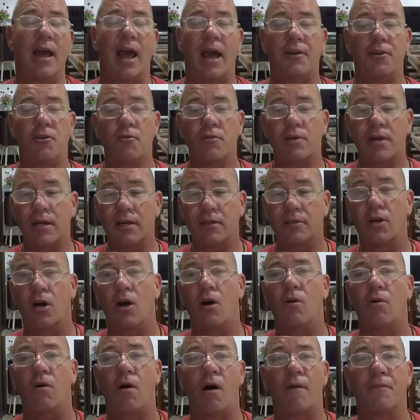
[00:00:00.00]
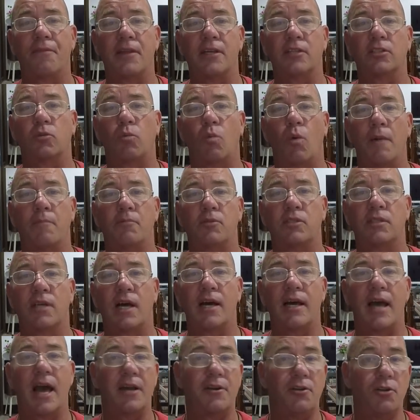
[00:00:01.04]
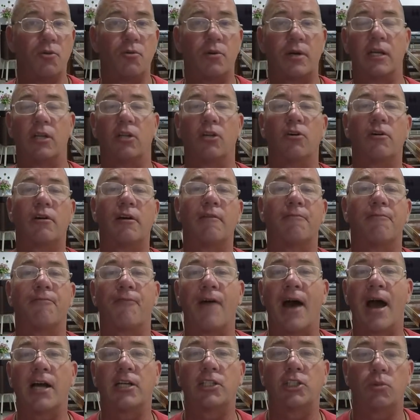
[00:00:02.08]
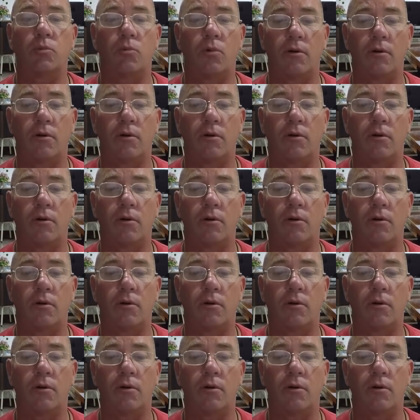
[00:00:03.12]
And you can go on this website and you can look at factual